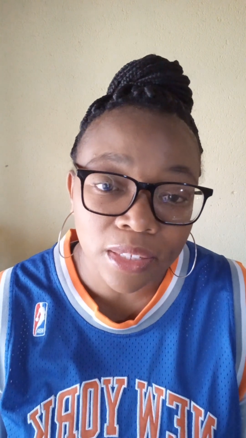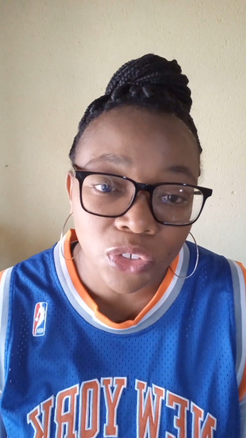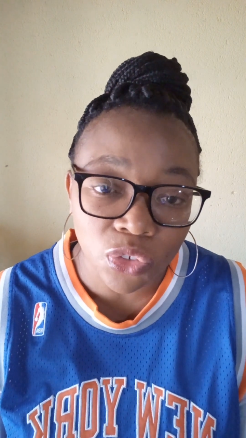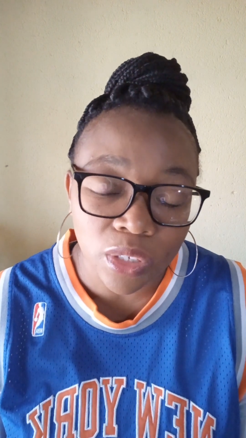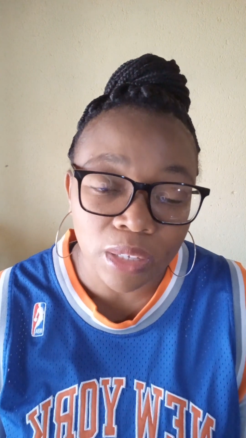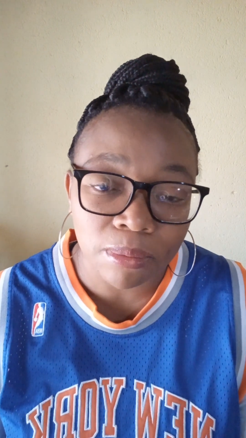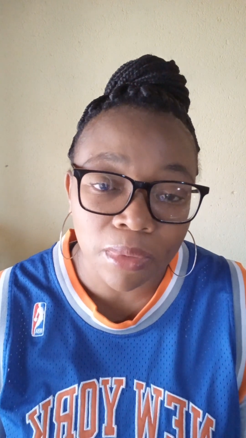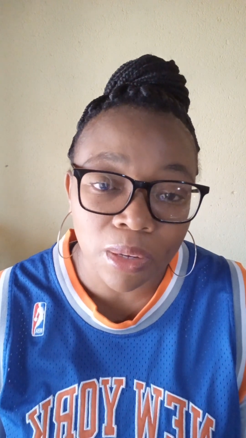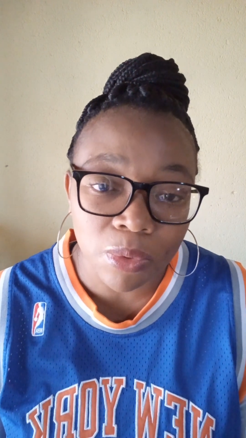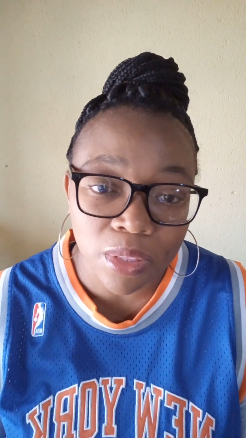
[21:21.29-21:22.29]
the
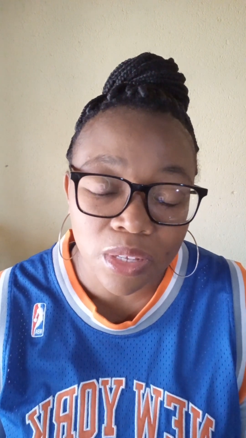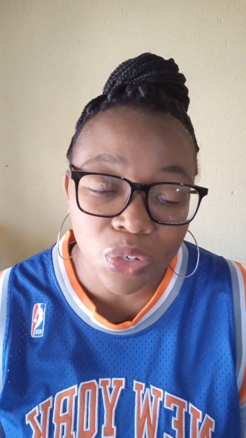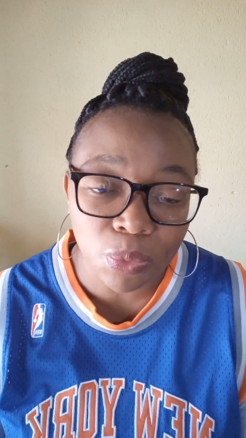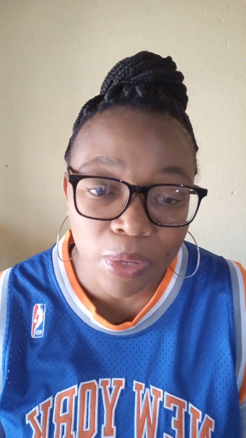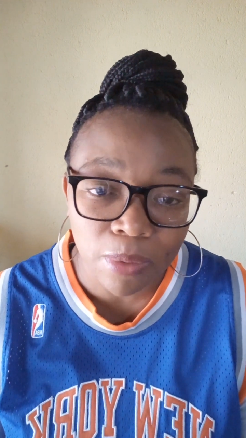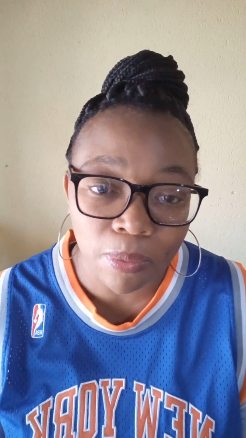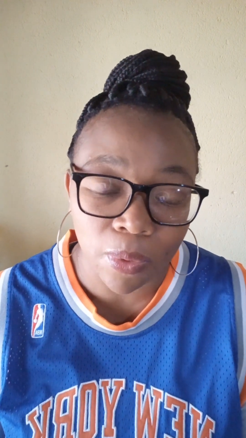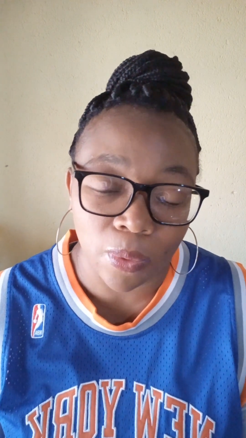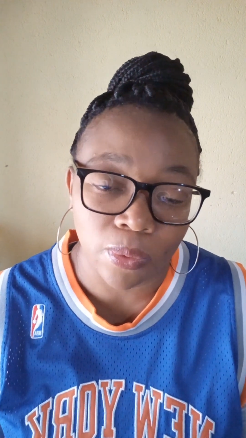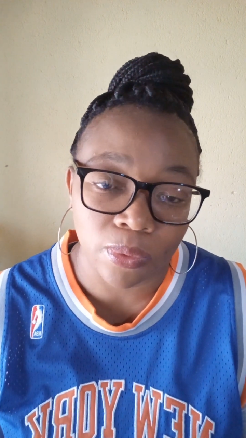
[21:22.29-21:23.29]
dream with these
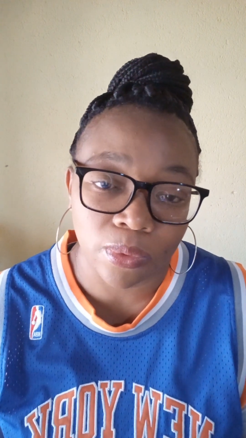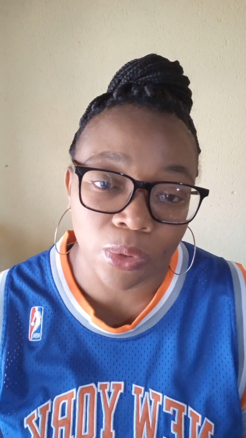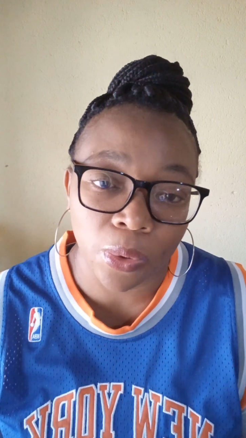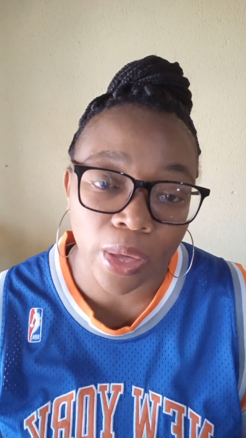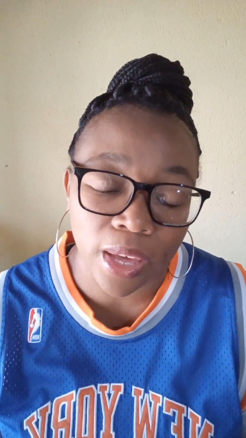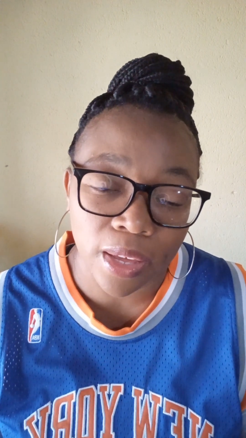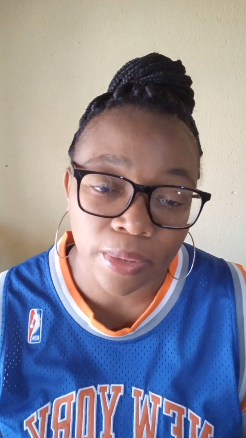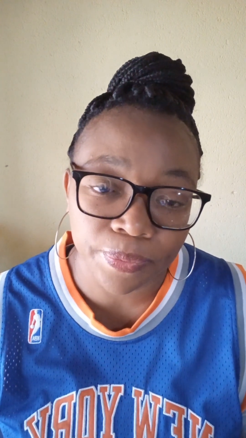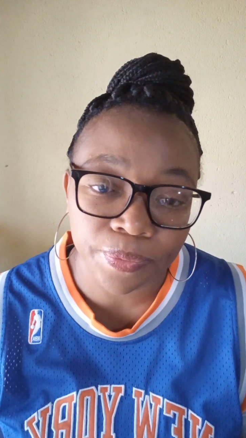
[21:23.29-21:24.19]
people okay